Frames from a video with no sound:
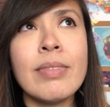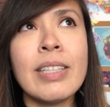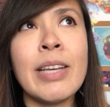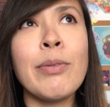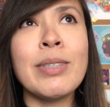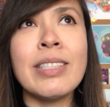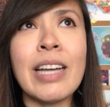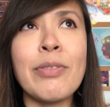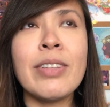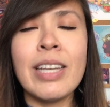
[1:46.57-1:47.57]
It was
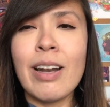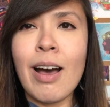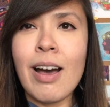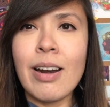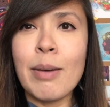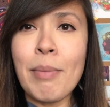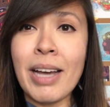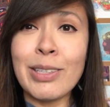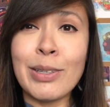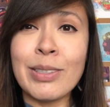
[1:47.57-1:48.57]
definitely not a
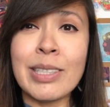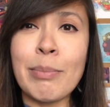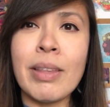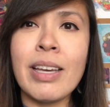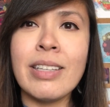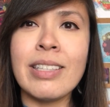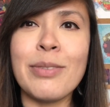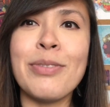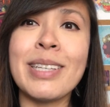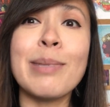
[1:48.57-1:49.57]
magical something
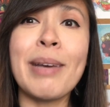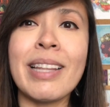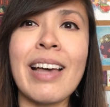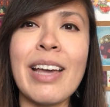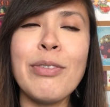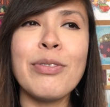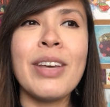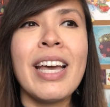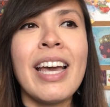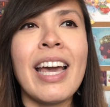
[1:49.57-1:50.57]
to fix my life.
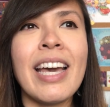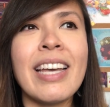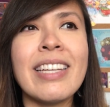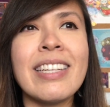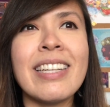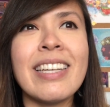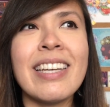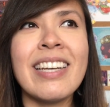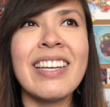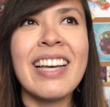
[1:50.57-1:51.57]
And
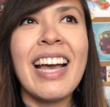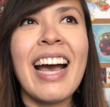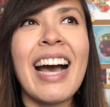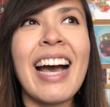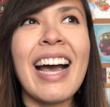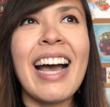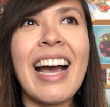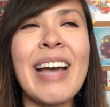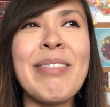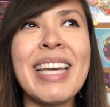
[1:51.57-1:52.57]

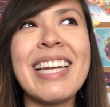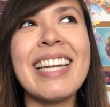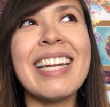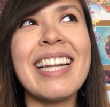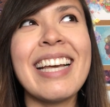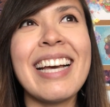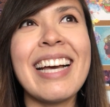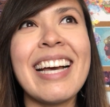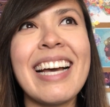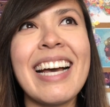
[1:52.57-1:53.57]
I mean,
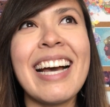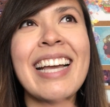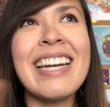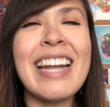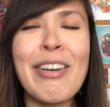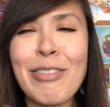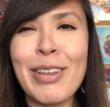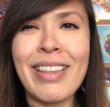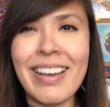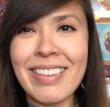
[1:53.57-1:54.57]
I
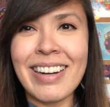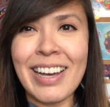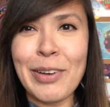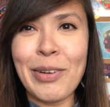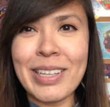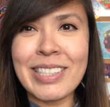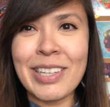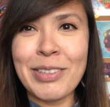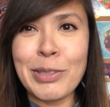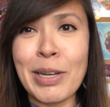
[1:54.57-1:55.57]
never thought that
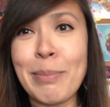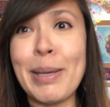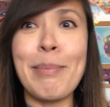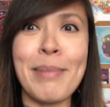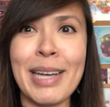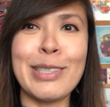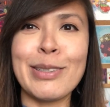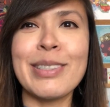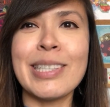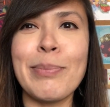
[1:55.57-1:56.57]
ayahuasca was going to be a
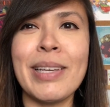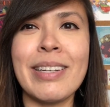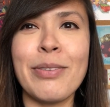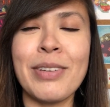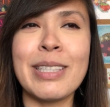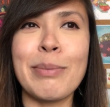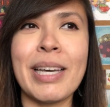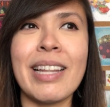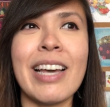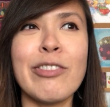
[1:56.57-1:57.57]
magical something to fix
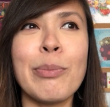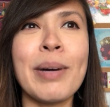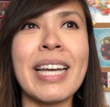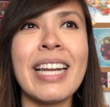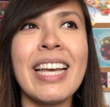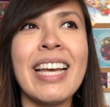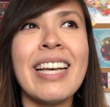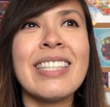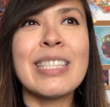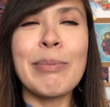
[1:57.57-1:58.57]
my life, but
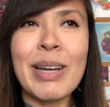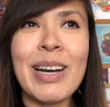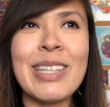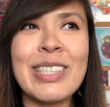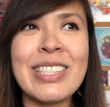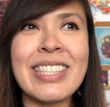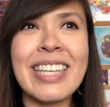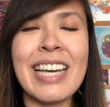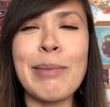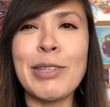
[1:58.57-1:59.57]

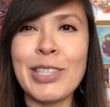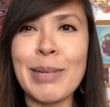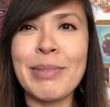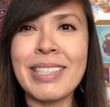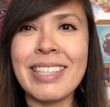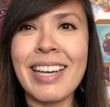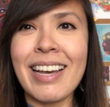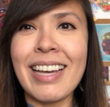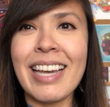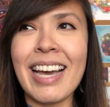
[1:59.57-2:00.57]
subconsciously, I'm ashamed to
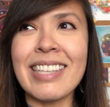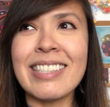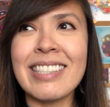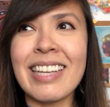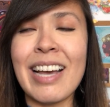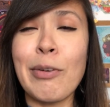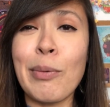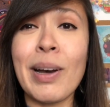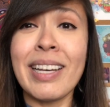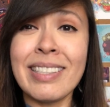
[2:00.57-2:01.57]
say, I guess I
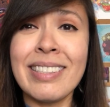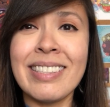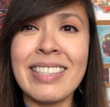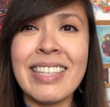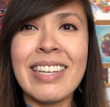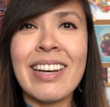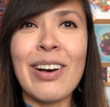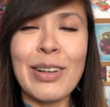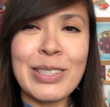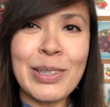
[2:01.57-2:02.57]
was
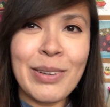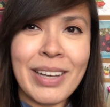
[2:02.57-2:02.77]
also